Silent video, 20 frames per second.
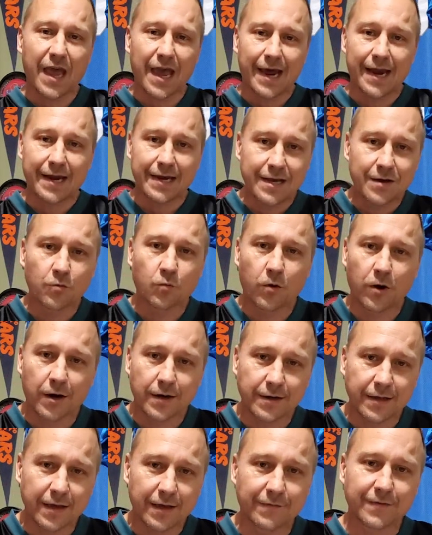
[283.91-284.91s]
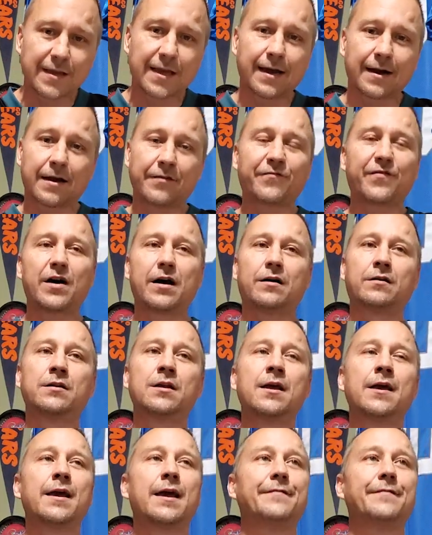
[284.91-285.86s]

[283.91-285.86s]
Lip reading: anyone in the NFL.